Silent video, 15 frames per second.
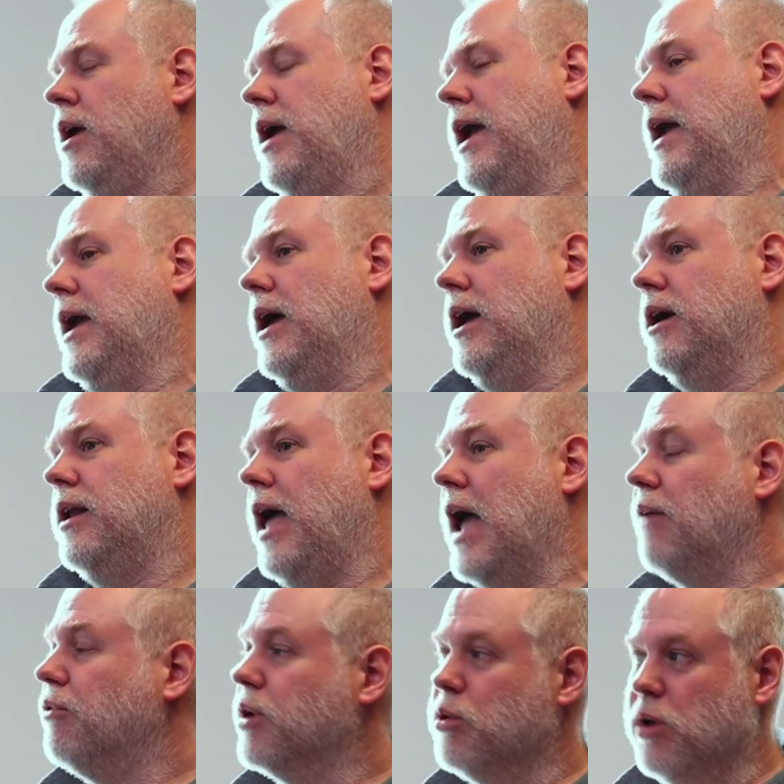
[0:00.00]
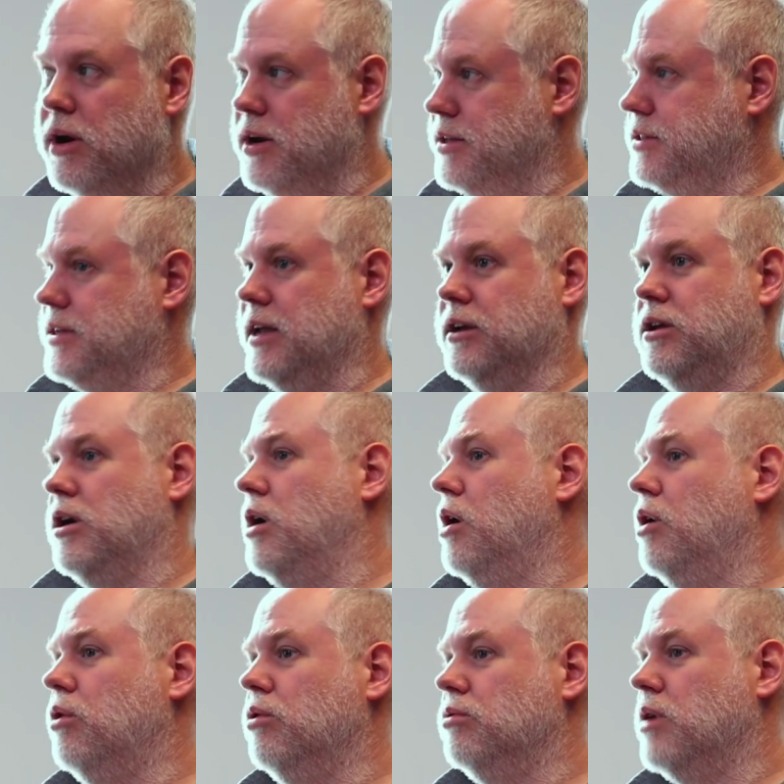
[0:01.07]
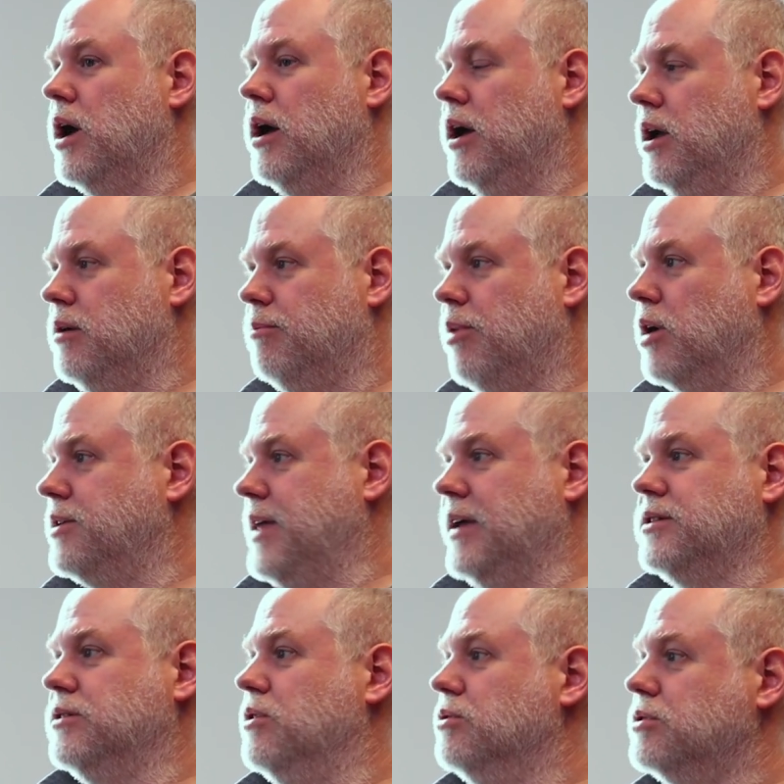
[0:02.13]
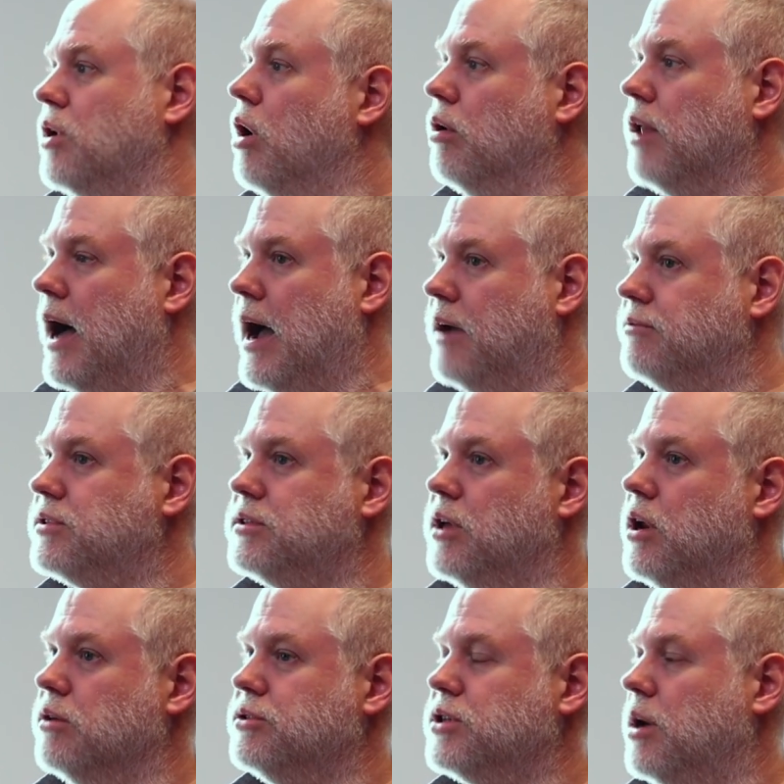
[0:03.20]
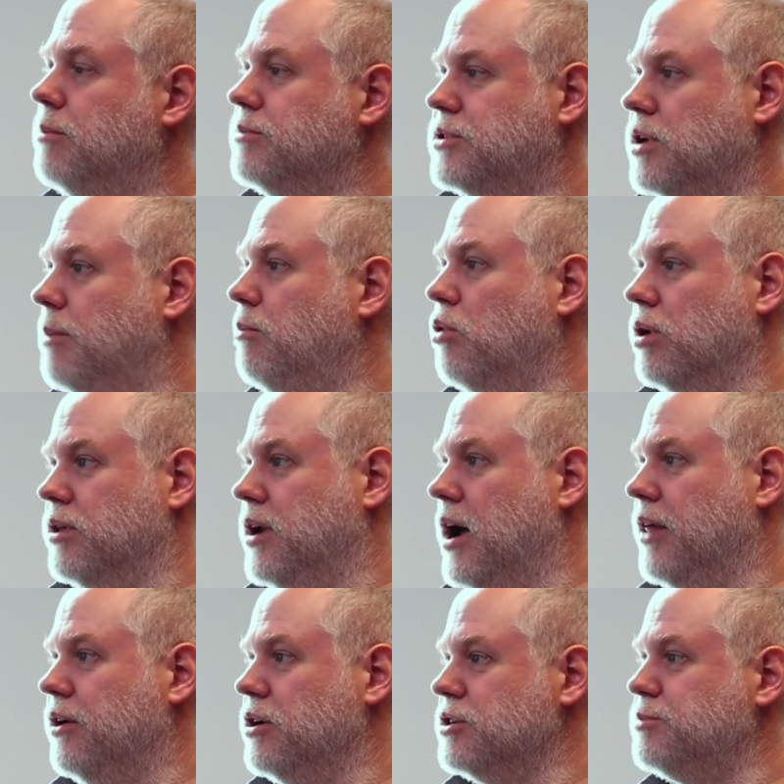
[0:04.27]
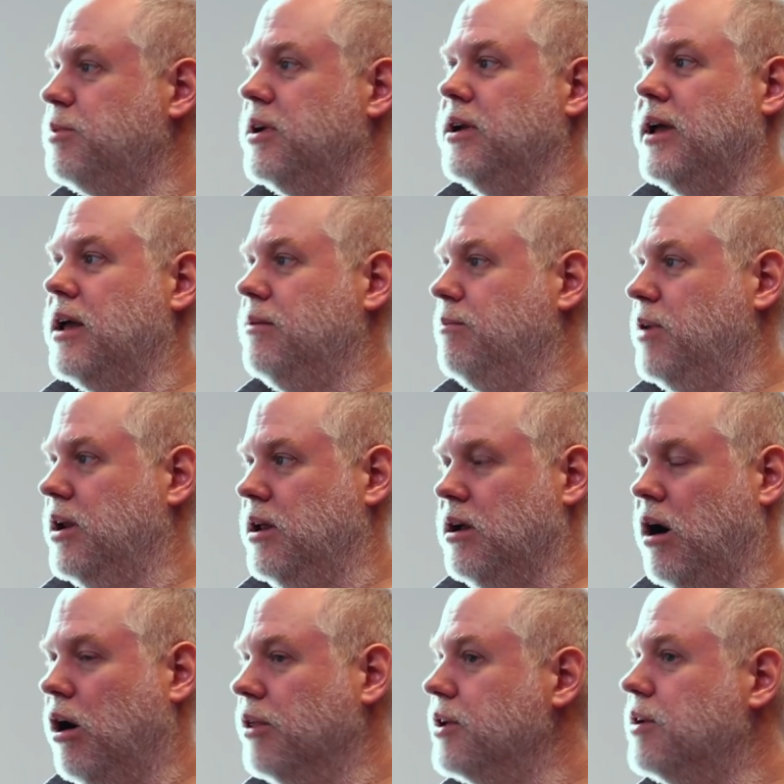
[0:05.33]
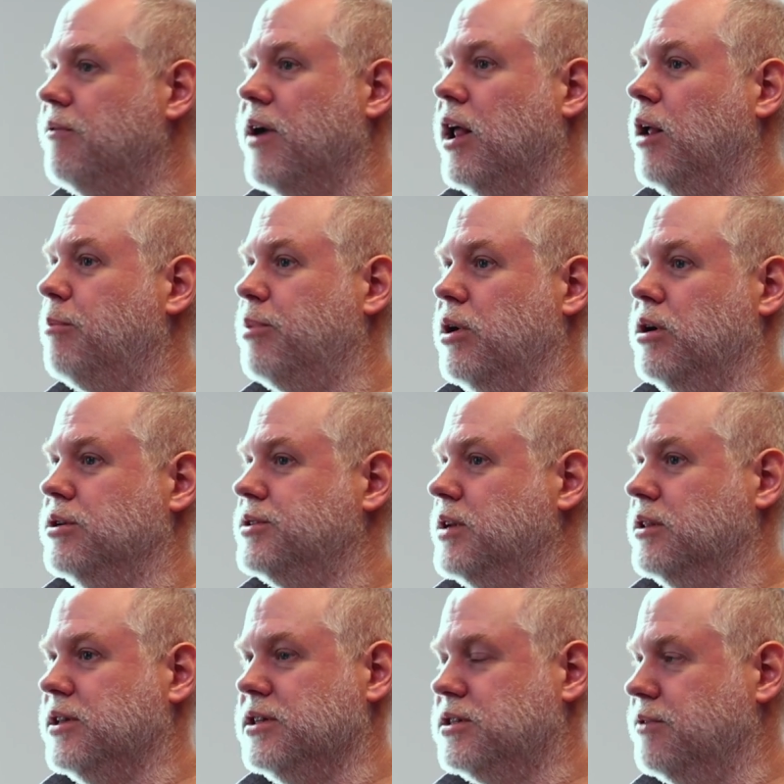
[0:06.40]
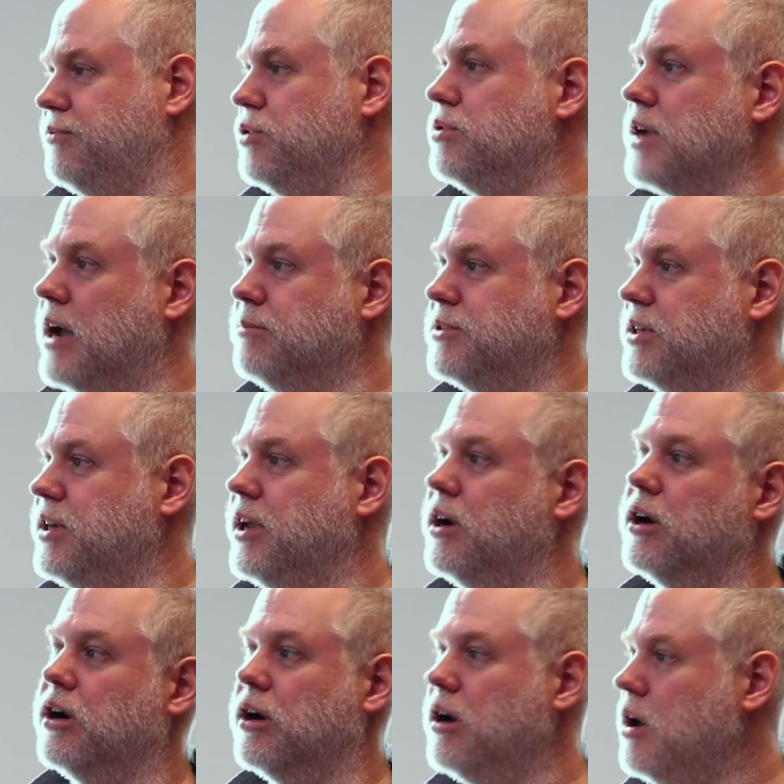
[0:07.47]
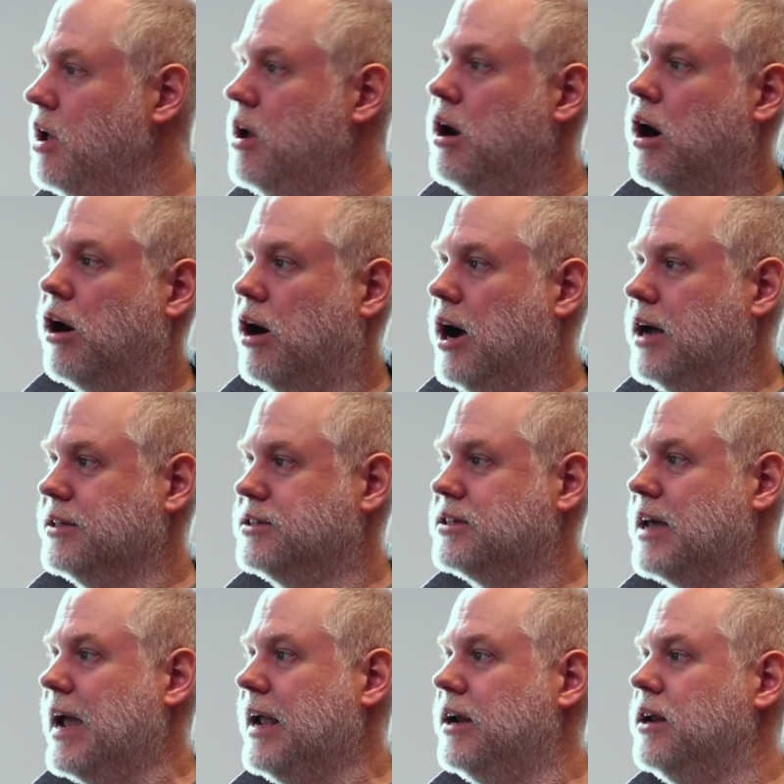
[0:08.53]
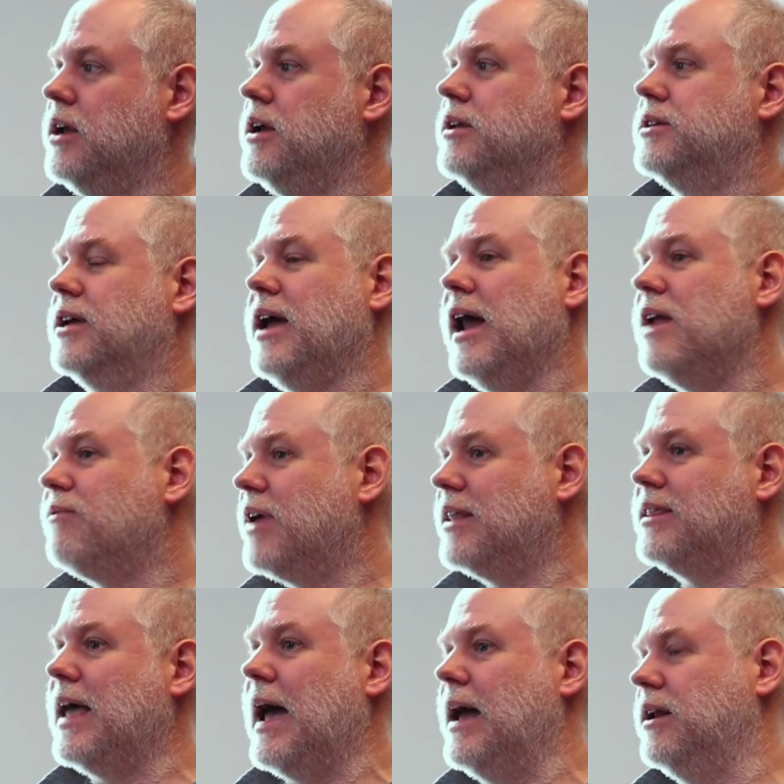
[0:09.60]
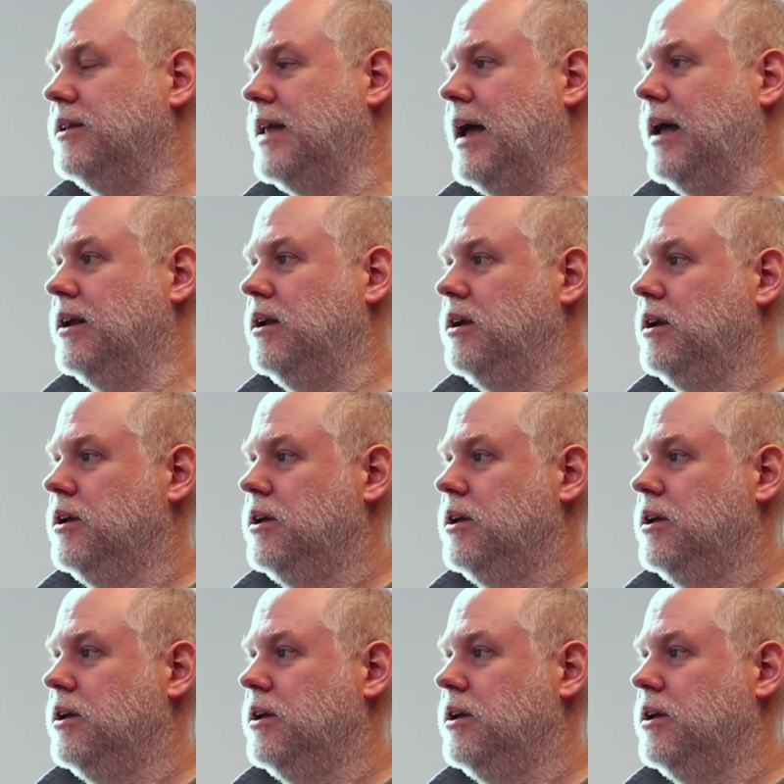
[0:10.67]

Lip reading: And everyone in Ascendco partakes in those go lives. Some more than others, but all the developers at least a few times a year are on site to kind of get that